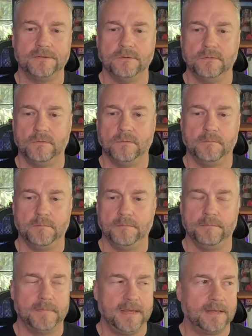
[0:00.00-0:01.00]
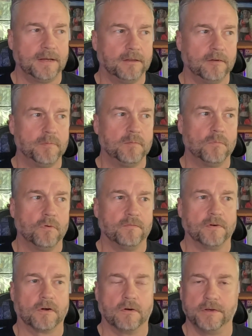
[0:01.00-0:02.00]
to make it a little bit more
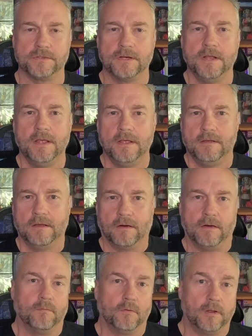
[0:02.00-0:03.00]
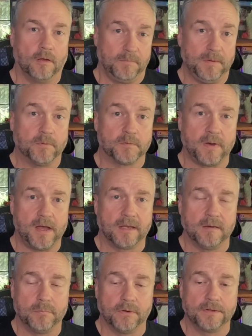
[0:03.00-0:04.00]
of a crunch on people's
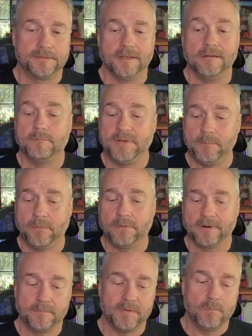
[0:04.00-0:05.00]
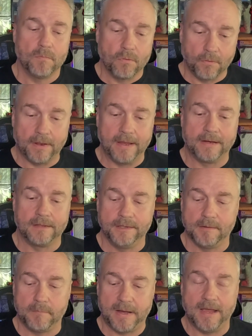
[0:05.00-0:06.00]
pocketbooks. And people are going to be more
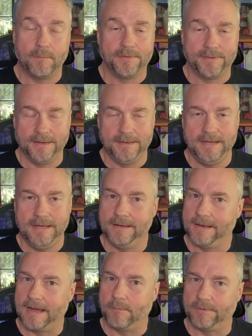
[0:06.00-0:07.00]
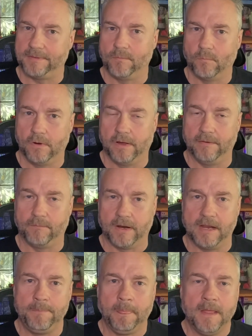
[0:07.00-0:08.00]
likely to buy what they need, not what they want,
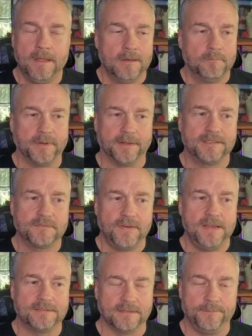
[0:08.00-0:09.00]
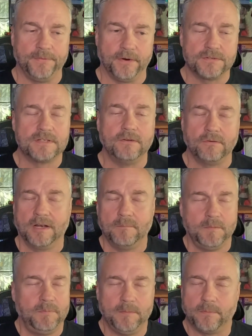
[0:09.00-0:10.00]
right? But let's face it, there's still going to
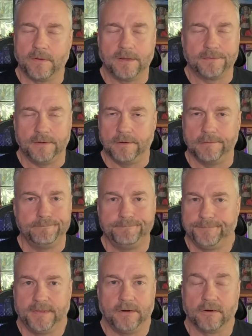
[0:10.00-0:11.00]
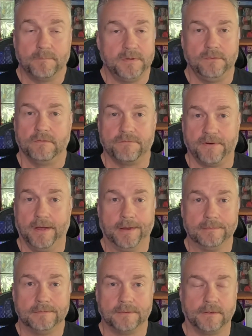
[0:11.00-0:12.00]
be people out there that are going to be doing
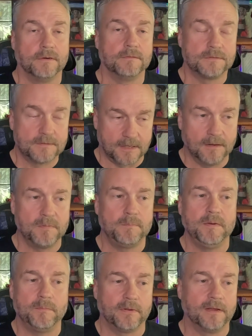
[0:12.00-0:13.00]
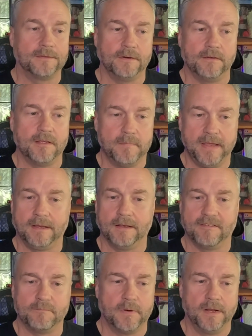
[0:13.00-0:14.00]
fine. There's going to be people out there that make
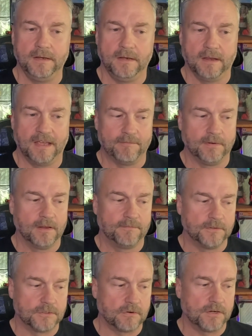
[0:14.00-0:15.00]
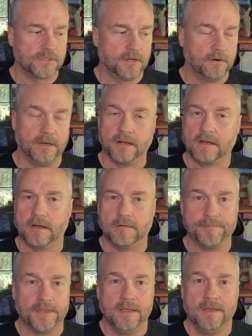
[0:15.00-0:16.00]
enough money, have enough discretionary
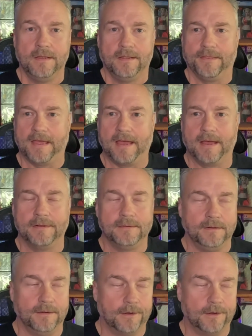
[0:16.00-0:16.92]
income that,